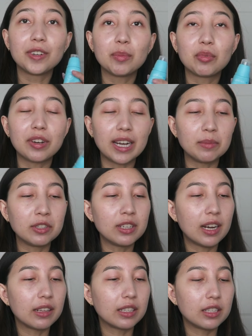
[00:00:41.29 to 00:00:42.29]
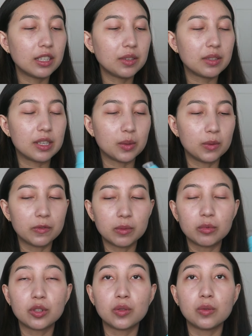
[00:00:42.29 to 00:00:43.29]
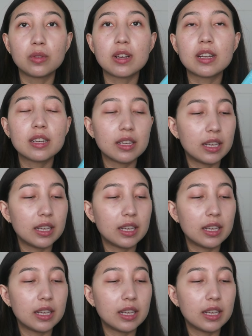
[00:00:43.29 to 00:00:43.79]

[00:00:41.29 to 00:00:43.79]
For primer, I like to use this one from Tula.